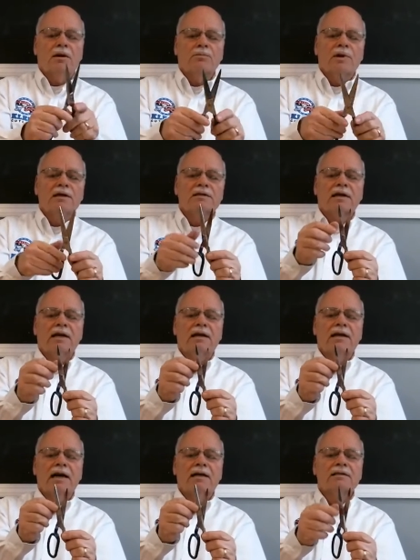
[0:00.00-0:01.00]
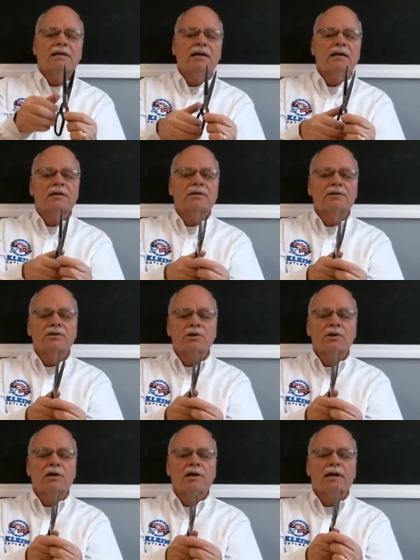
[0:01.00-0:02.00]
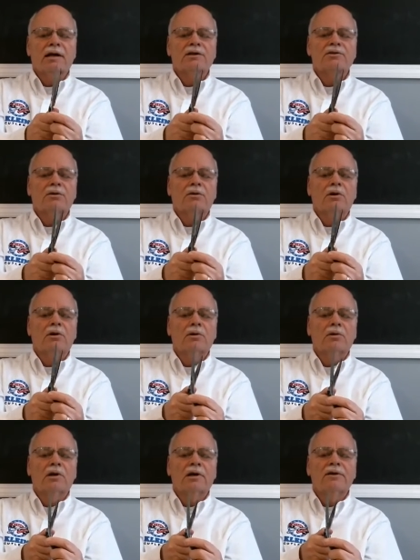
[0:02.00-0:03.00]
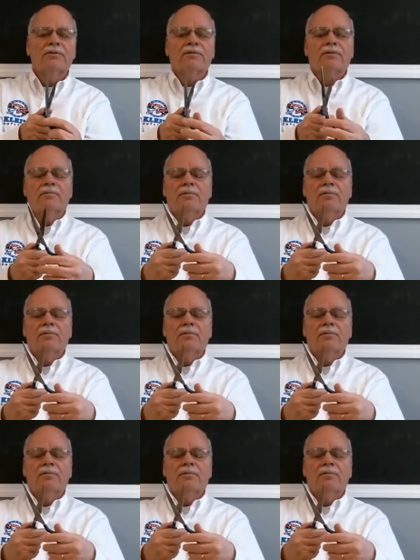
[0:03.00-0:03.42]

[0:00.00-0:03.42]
maintain contact and so you get extra long life.